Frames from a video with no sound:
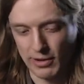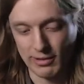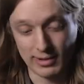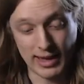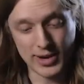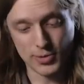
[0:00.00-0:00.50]

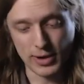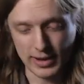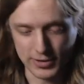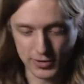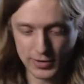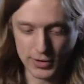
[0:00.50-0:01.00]

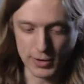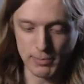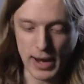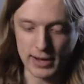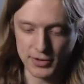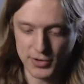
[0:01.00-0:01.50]
Likewise, there are
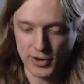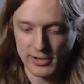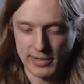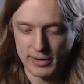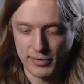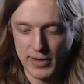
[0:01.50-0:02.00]
banished cards
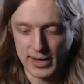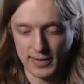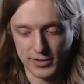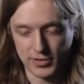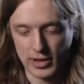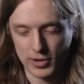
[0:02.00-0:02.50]
that affect the
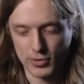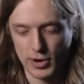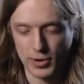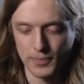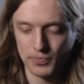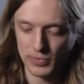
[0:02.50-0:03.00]
center row.